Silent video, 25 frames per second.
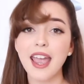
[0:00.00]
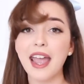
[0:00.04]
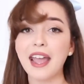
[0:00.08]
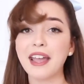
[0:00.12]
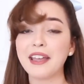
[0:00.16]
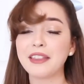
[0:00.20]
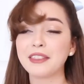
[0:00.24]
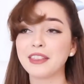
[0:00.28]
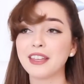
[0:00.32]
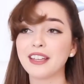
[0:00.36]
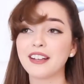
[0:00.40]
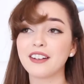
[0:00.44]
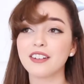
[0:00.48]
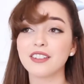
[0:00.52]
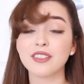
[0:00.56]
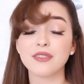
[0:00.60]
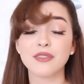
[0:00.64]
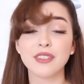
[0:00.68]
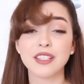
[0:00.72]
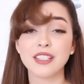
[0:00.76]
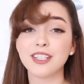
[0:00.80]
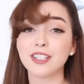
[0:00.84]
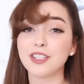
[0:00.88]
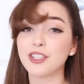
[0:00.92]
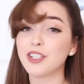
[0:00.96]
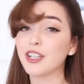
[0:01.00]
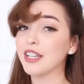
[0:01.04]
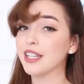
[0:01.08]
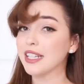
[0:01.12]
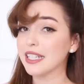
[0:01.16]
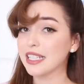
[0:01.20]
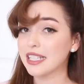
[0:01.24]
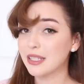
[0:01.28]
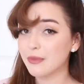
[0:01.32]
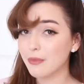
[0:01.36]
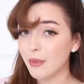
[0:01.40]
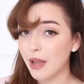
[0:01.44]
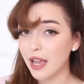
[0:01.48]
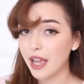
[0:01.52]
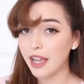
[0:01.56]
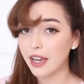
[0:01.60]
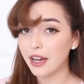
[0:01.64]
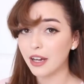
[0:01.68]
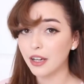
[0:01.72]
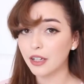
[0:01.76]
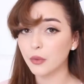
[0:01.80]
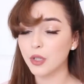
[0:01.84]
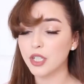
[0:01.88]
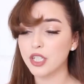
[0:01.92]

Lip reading: and there's vintage inspired,